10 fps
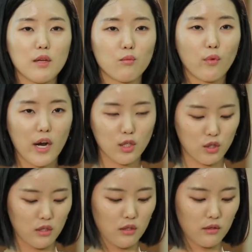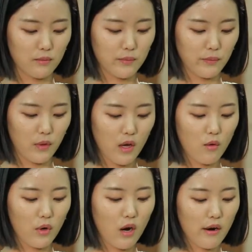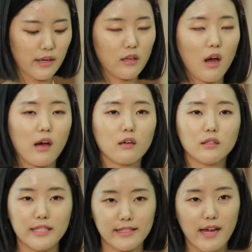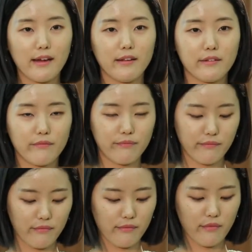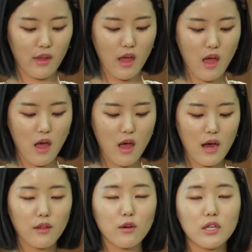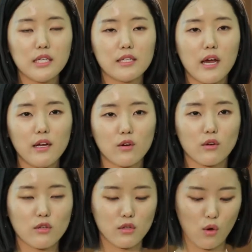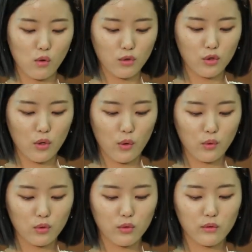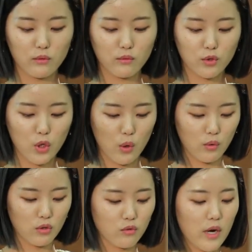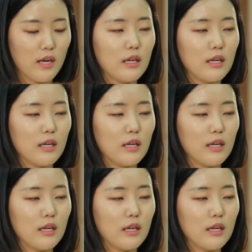impression regarding the Hangul design. Other designers also showed great